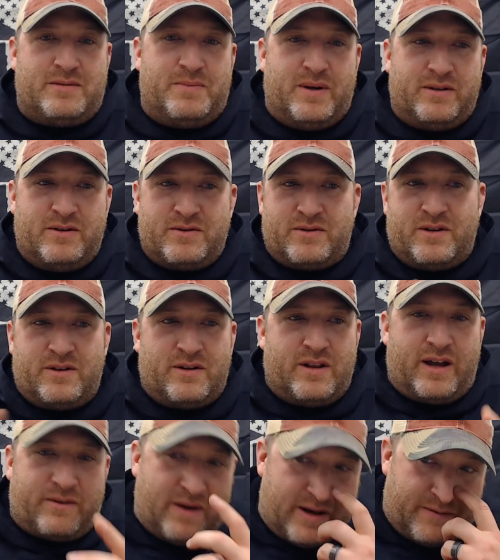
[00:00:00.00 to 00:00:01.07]
but usually they're
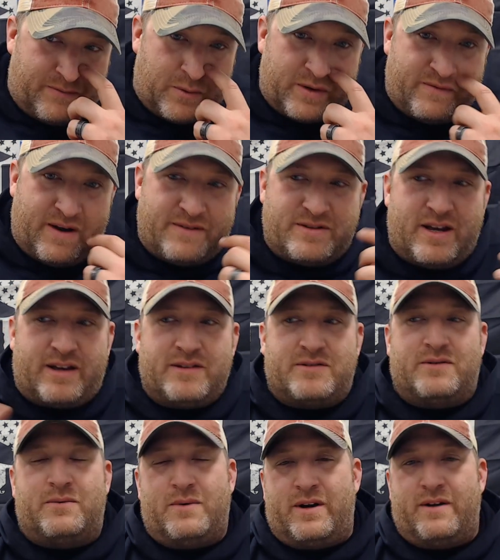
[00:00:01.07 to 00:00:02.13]
like right at 45 seconds
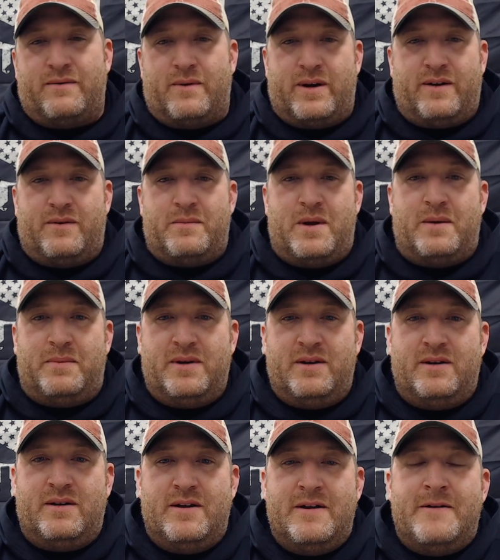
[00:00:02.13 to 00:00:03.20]
or whatever it may
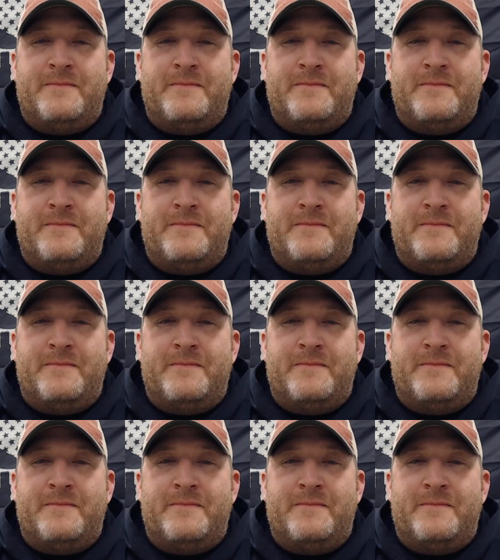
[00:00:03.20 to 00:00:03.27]
be.